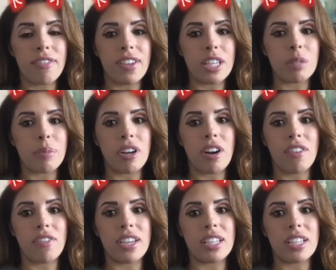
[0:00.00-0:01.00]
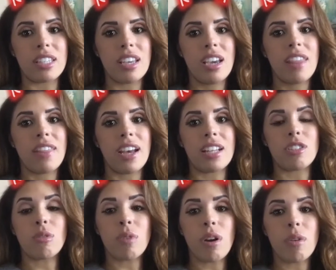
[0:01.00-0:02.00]
Facebook office that's
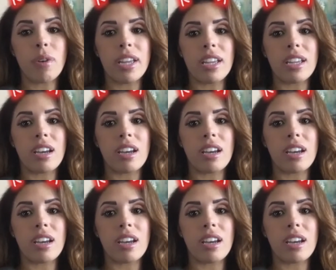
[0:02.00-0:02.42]
growing,